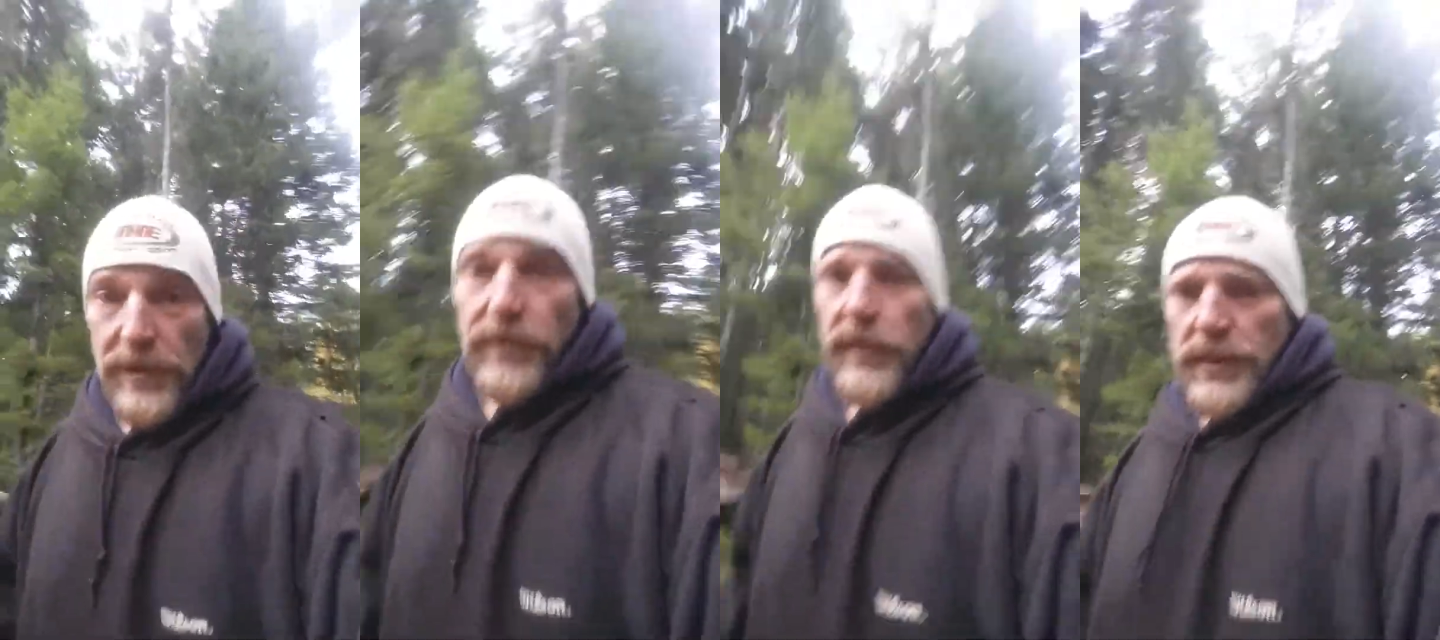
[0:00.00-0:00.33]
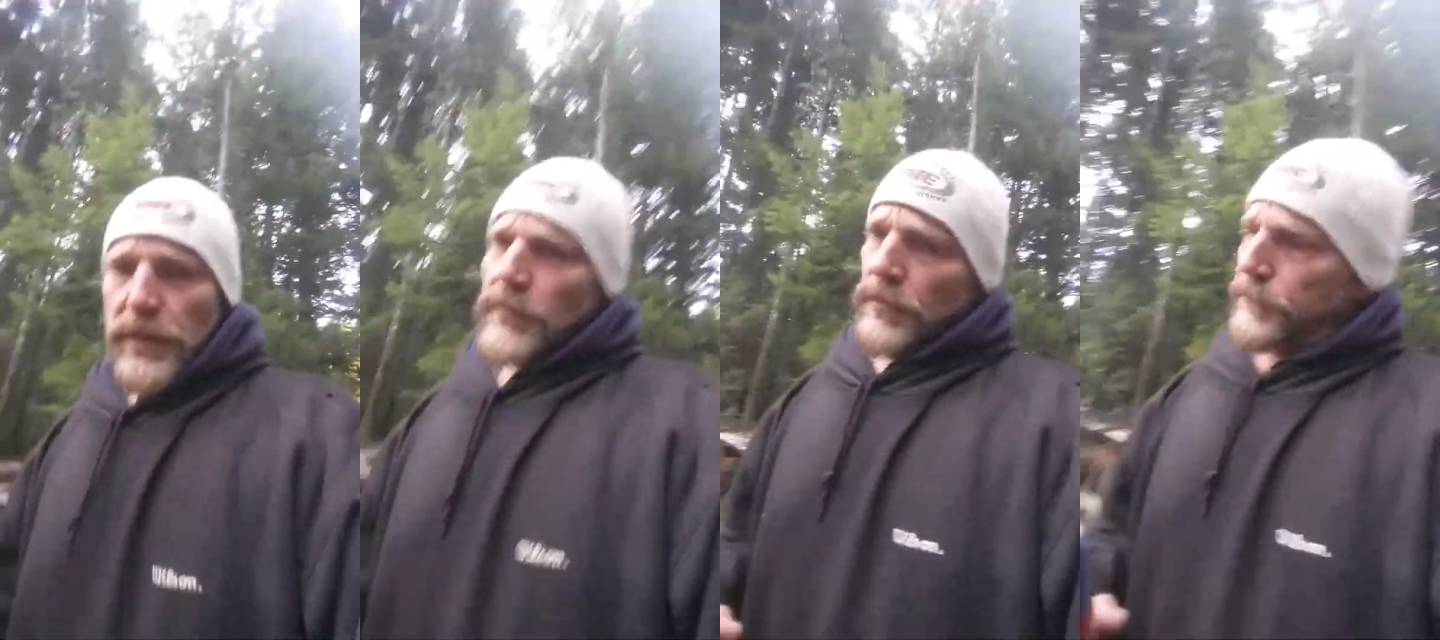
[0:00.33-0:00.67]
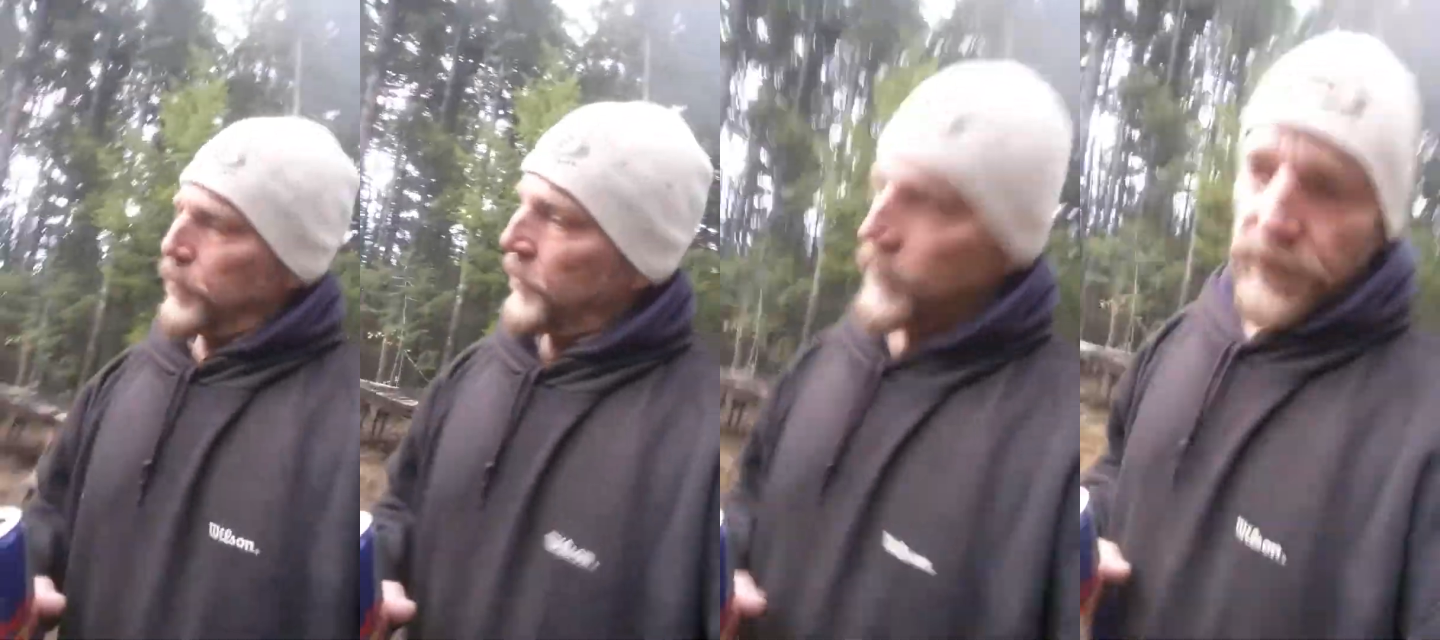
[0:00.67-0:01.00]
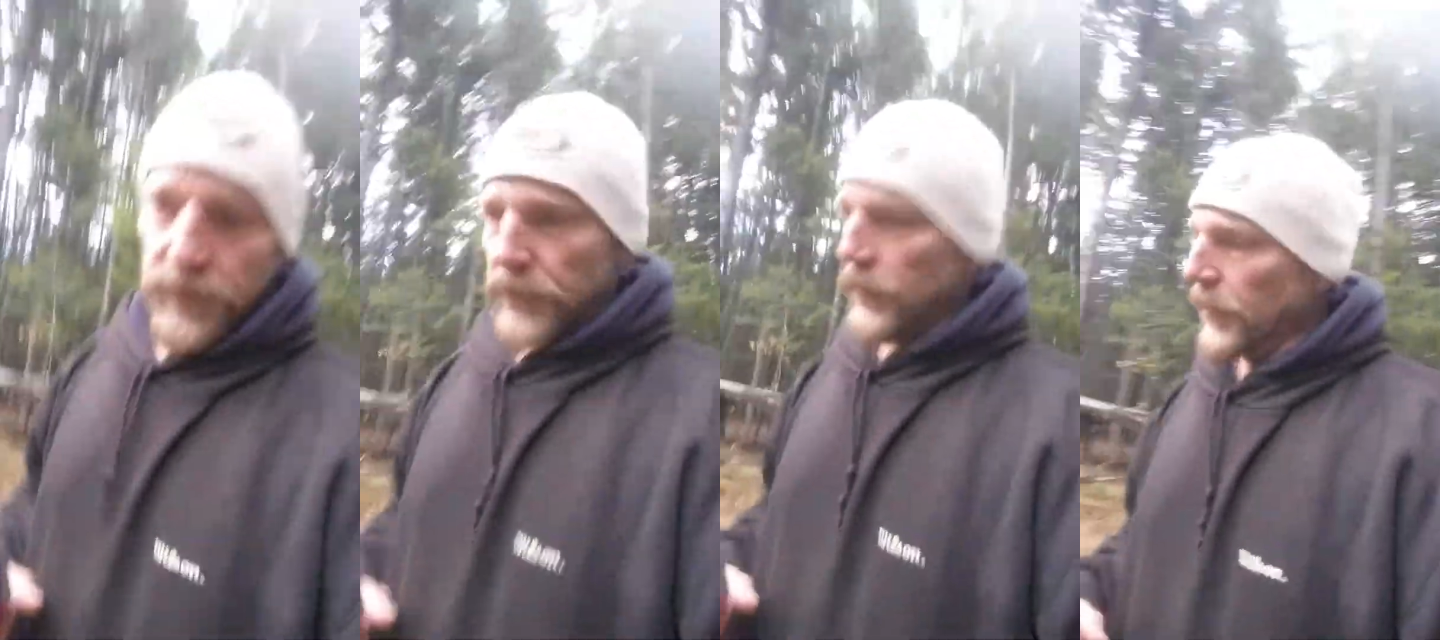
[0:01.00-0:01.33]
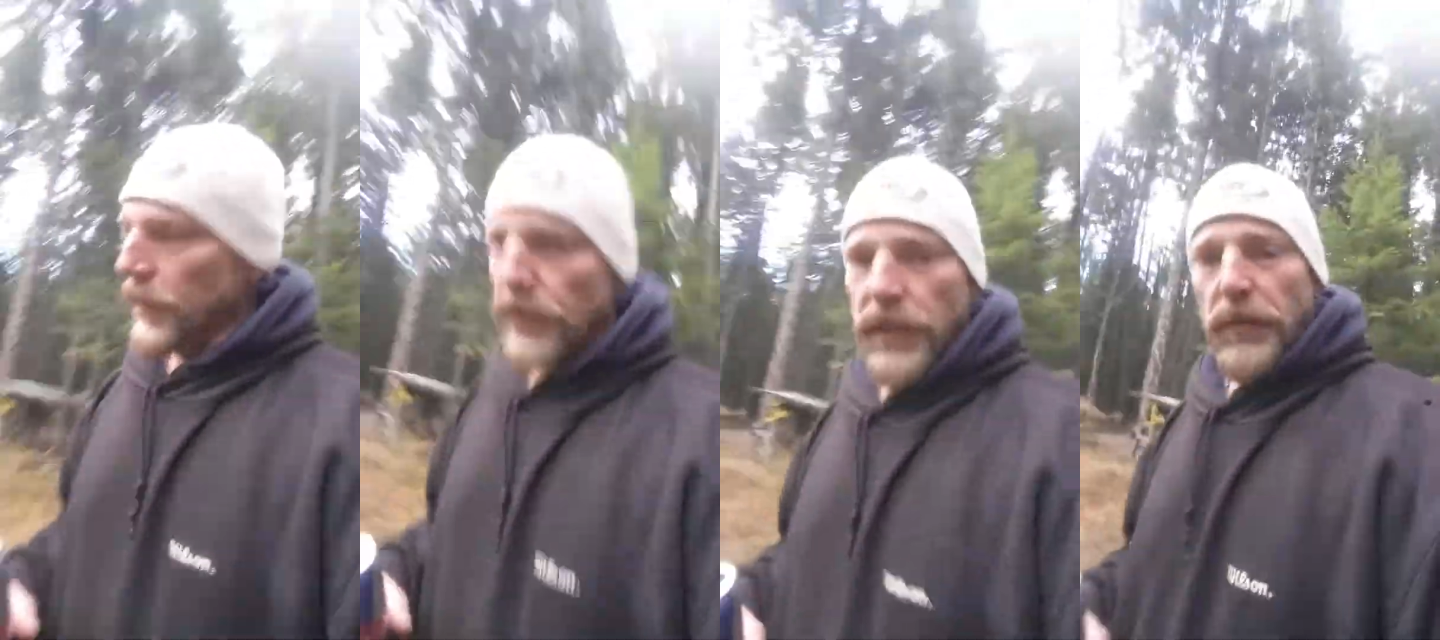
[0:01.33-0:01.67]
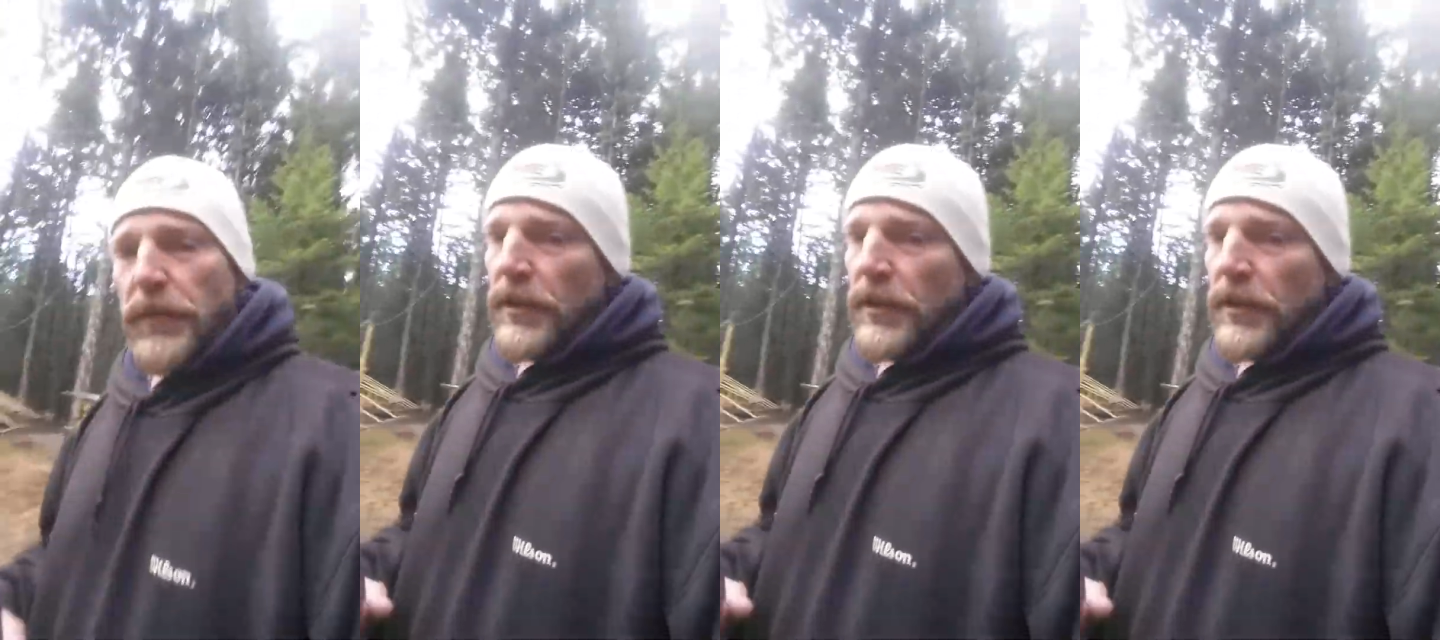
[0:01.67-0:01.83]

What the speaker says: there is some really